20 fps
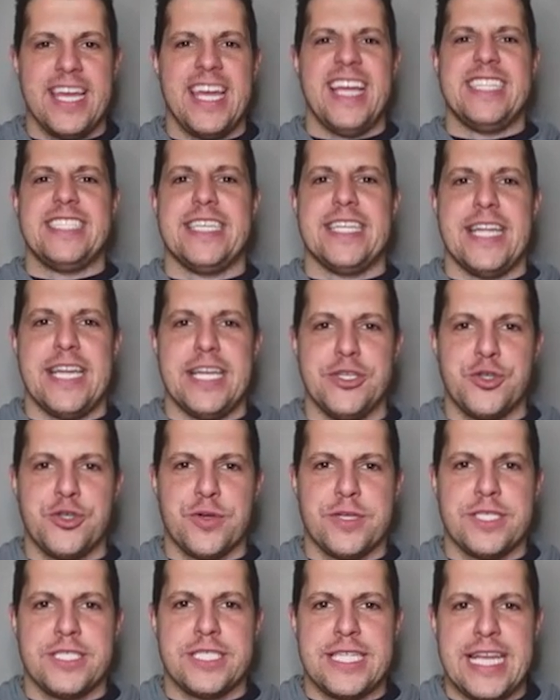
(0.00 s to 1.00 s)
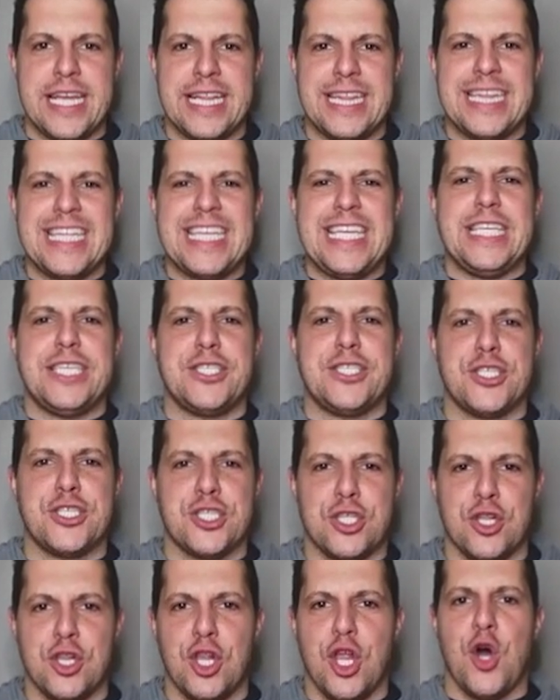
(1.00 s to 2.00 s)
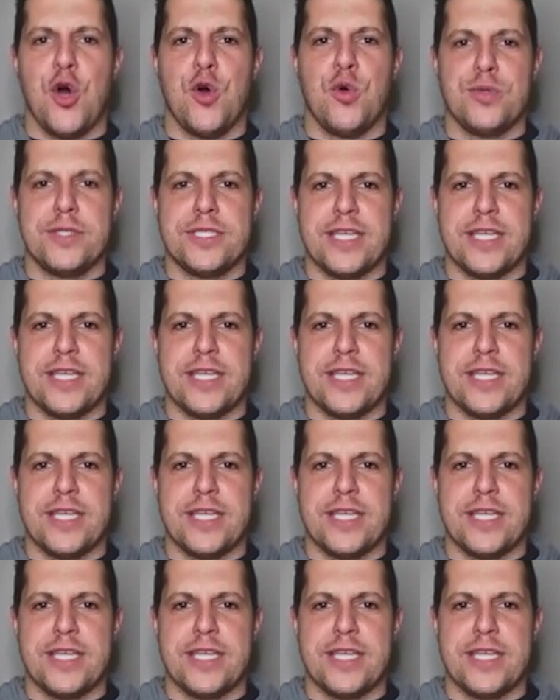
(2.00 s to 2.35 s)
It's an interestingly slow